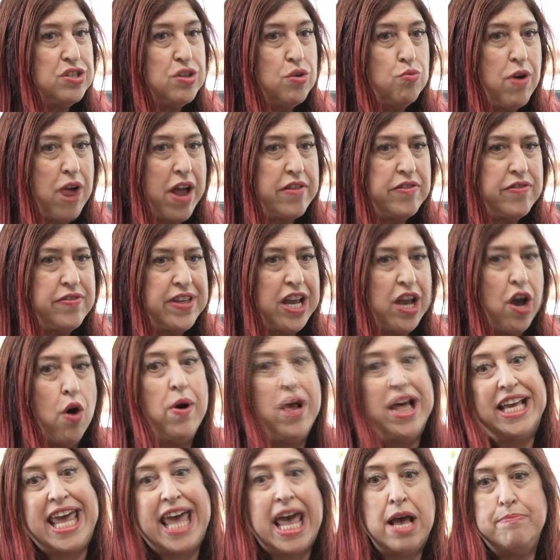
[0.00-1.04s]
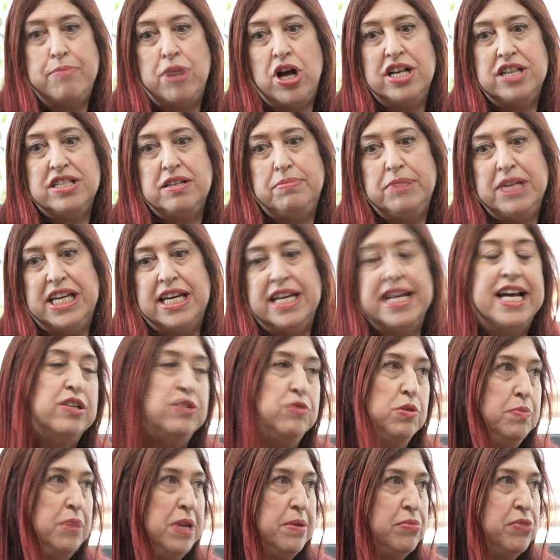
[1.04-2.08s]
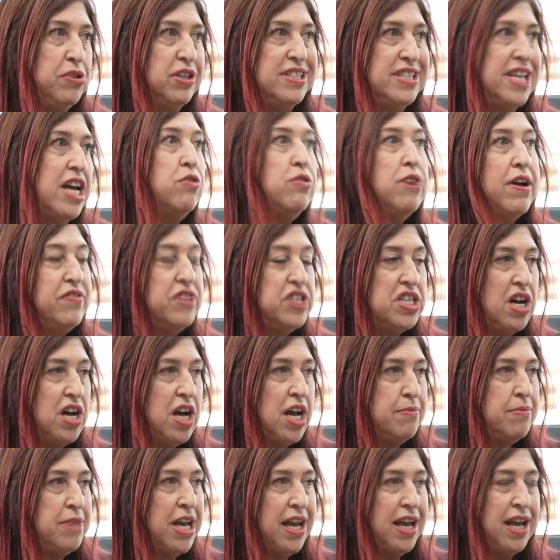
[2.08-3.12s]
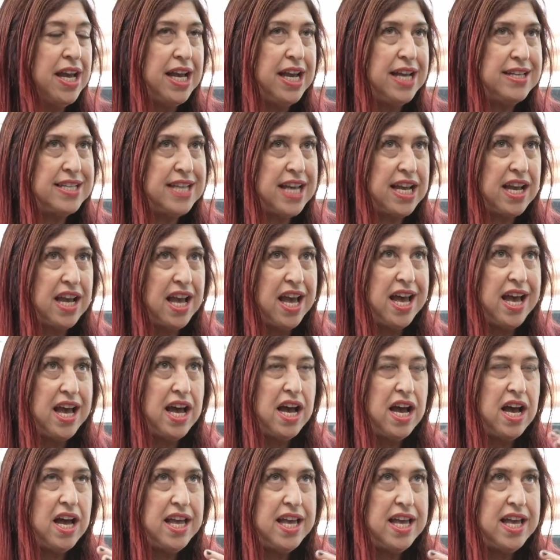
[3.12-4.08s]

But so rather than thinking, oh, I can't possibly connect with people because I don't have the time, it's like